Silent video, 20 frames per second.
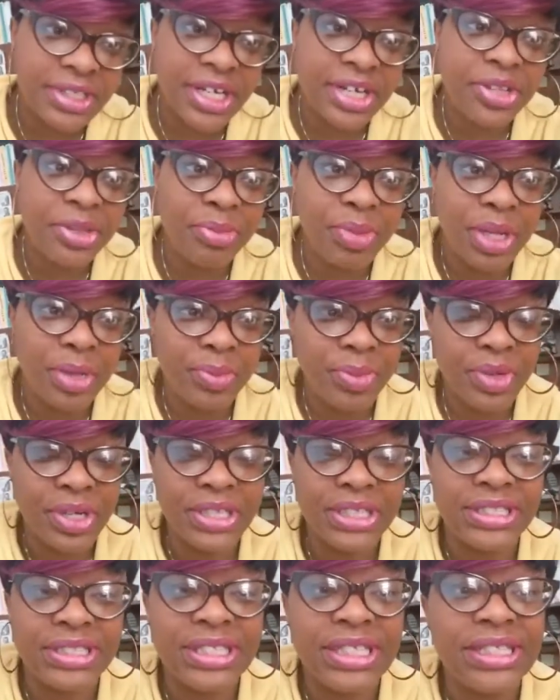to other people
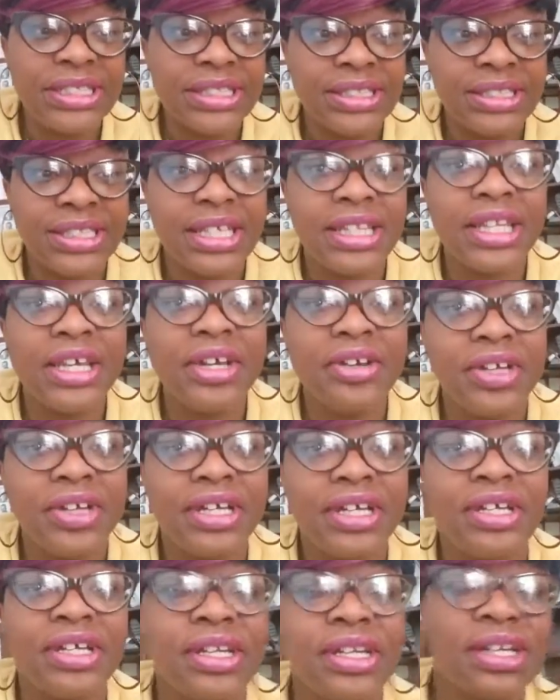in the seasons that they're
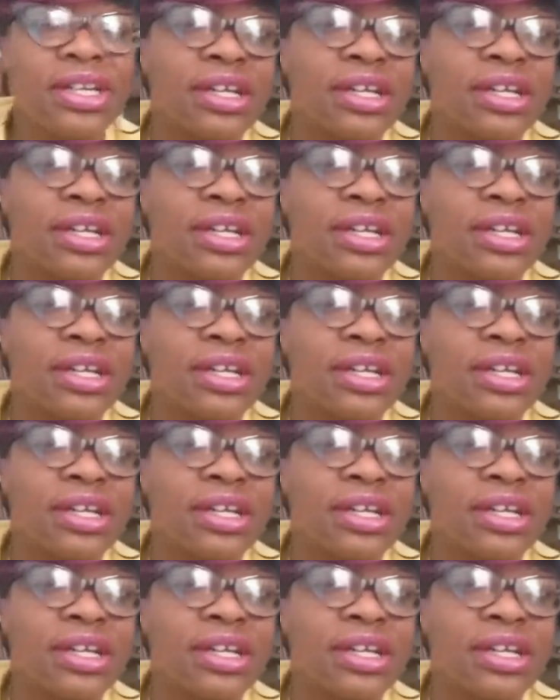in.